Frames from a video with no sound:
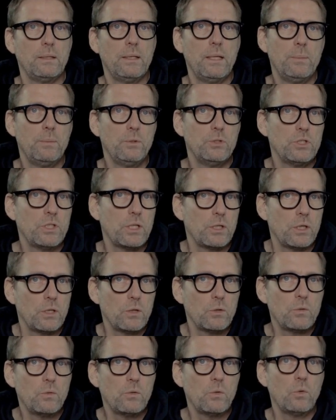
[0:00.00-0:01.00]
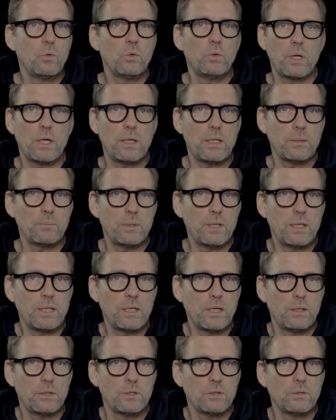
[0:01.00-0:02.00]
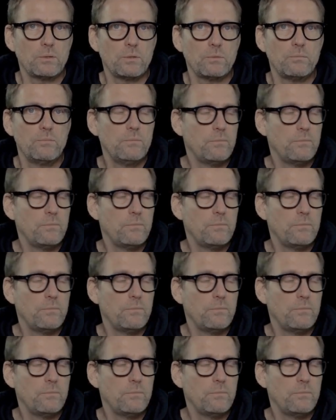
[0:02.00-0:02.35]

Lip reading: cappuccino, or latte macchiato.